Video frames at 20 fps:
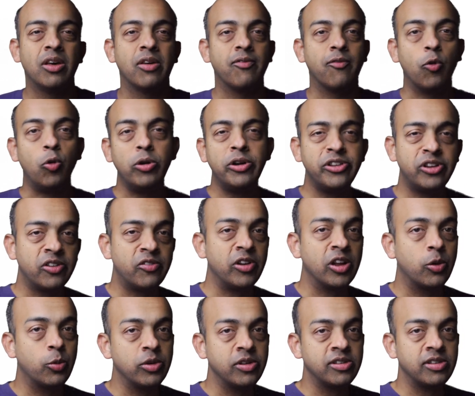Voltage and
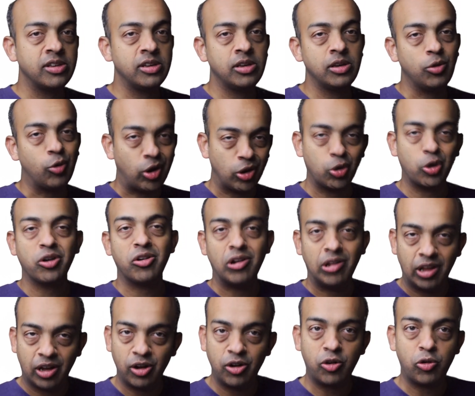frequency, you cannot
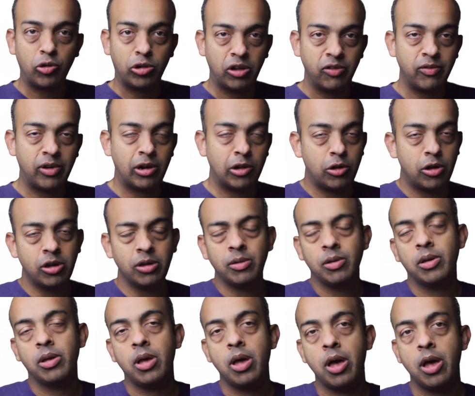really control in Verilog.
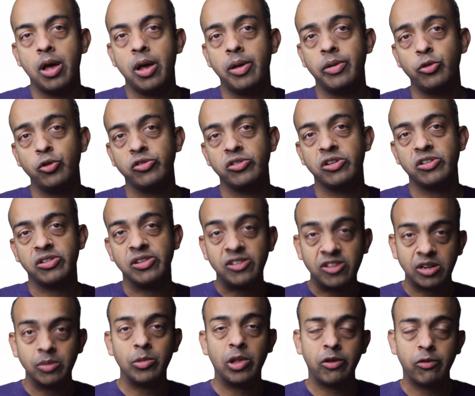Those are
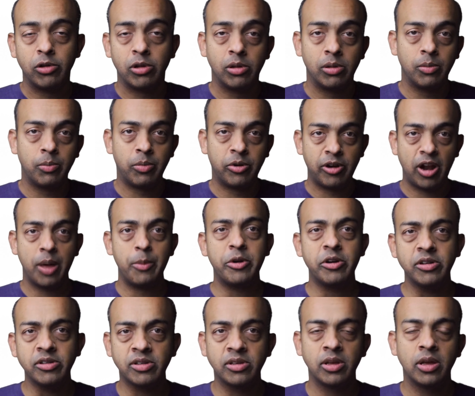system level
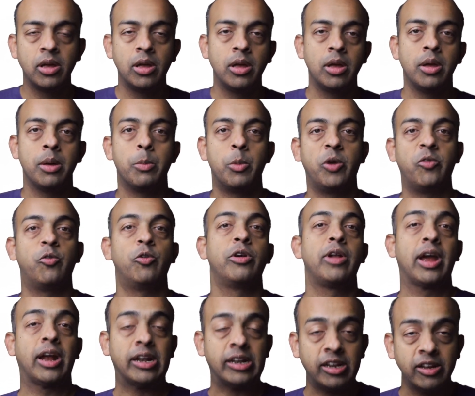parameters. But for
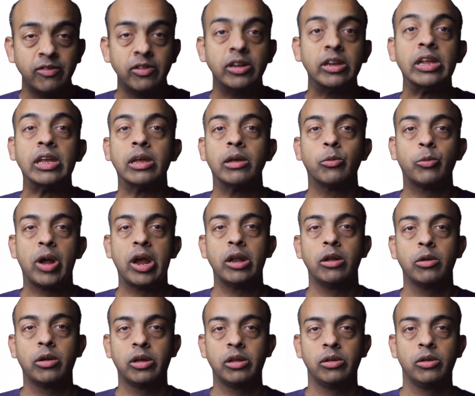activity, right,
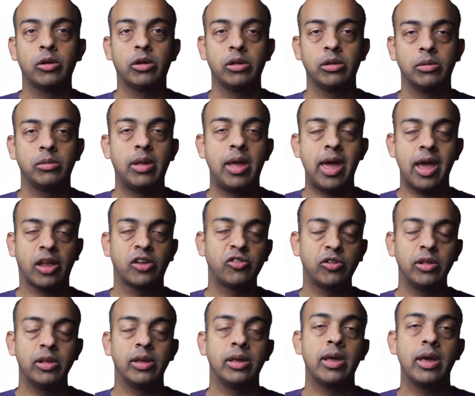you can
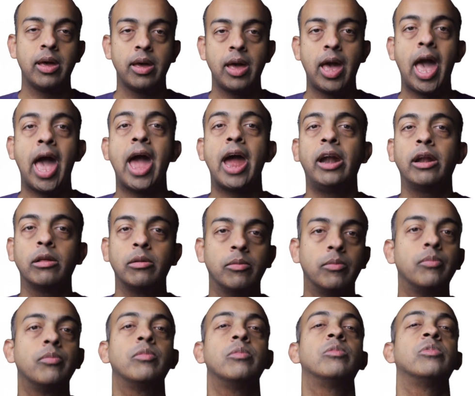actually add
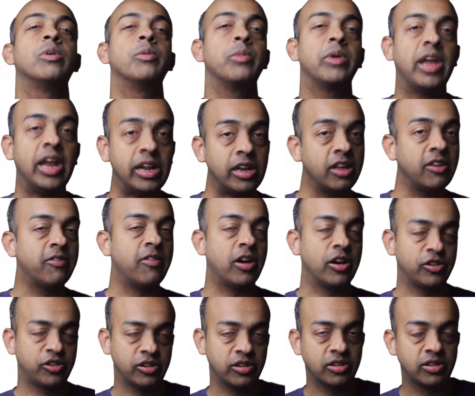some gating
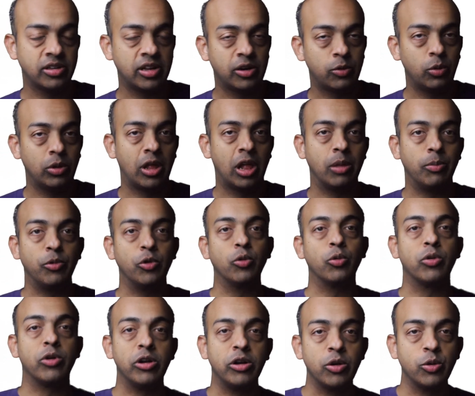functions that will help
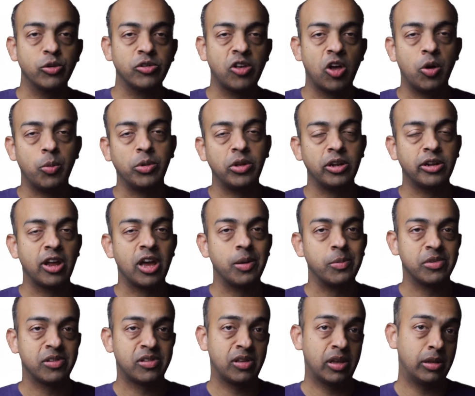you reduce how many
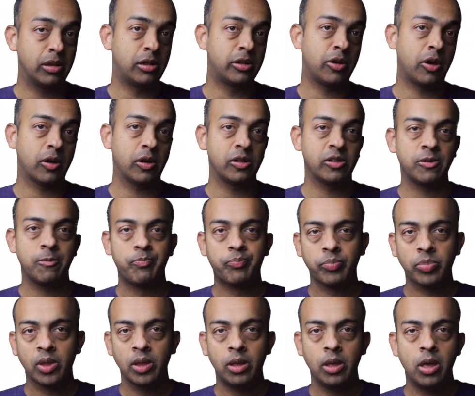times the signal toggles.
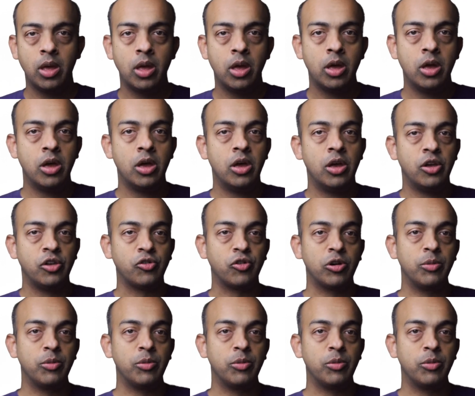So